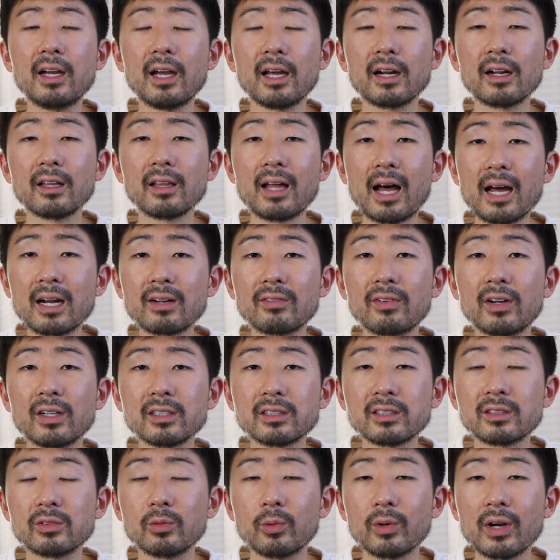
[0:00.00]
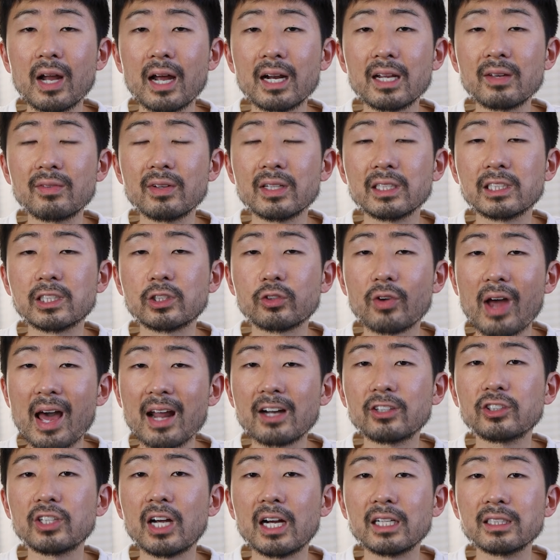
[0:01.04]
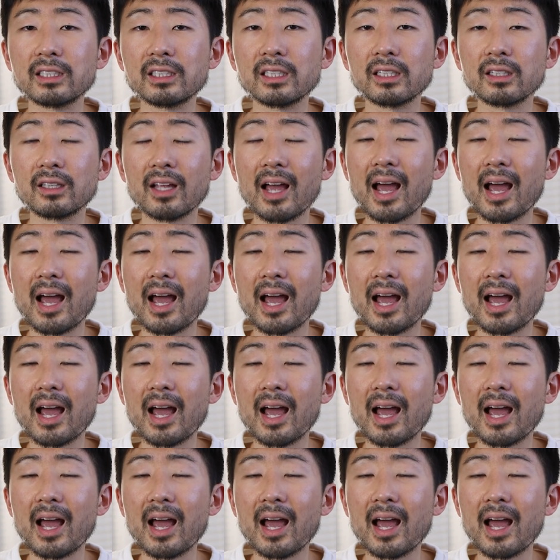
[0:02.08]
And a lot of us, we're not even strategizing.